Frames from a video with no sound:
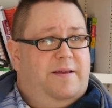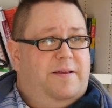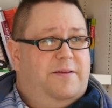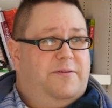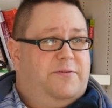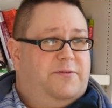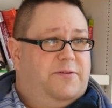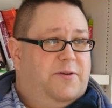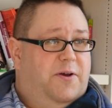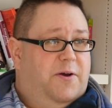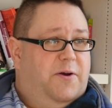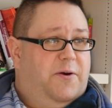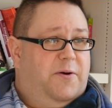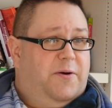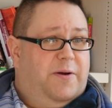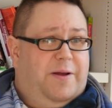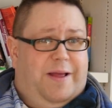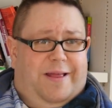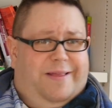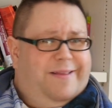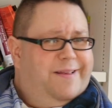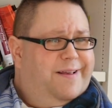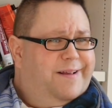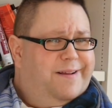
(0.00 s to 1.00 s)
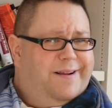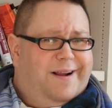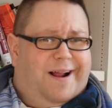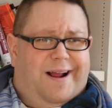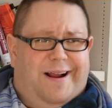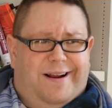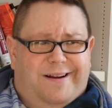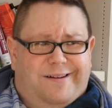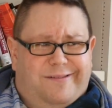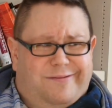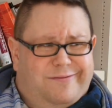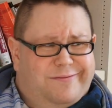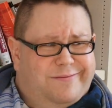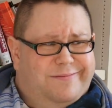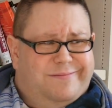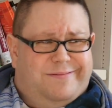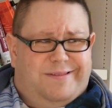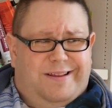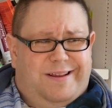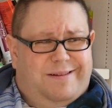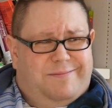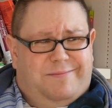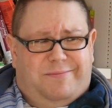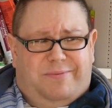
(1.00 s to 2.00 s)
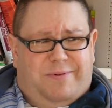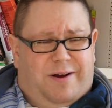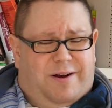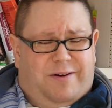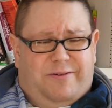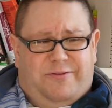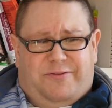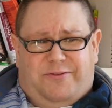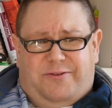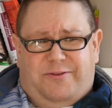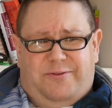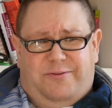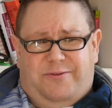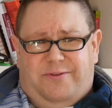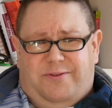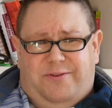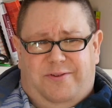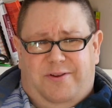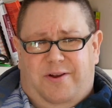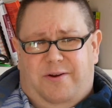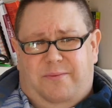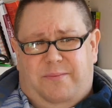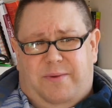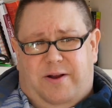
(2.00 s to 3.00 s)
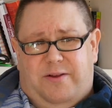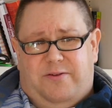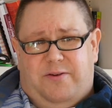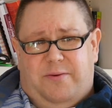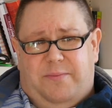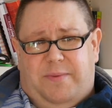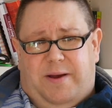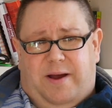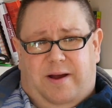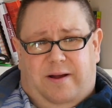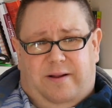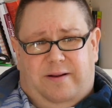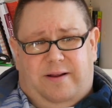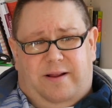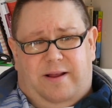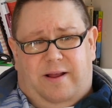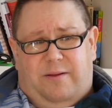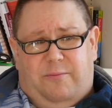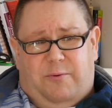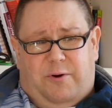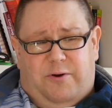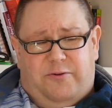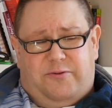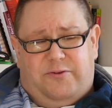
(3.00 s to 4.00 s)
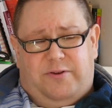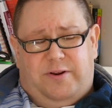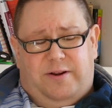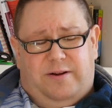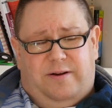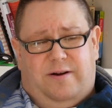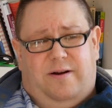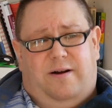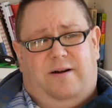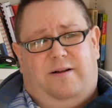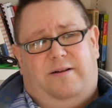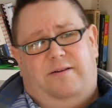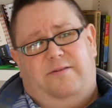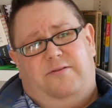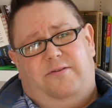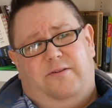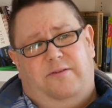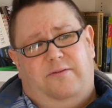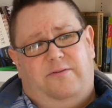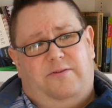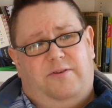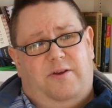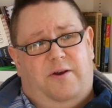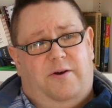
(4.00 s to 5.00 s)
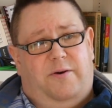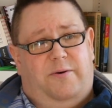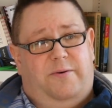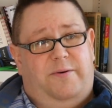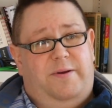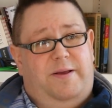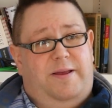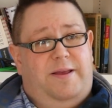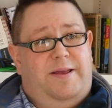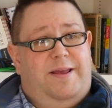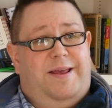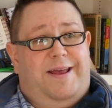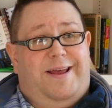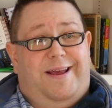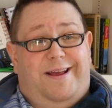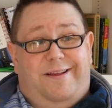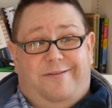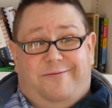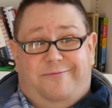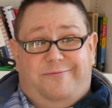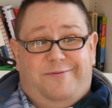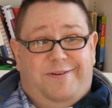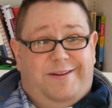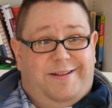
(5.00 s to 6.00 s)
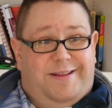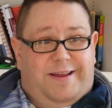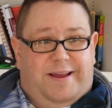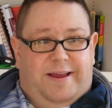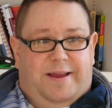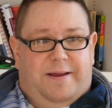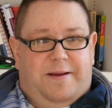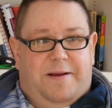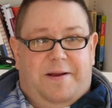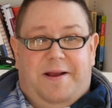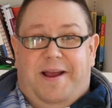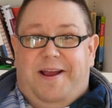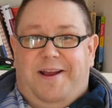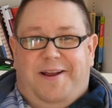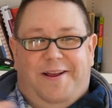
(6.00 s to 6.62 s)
So that I don't think our students know much about at Washington College, and so it's really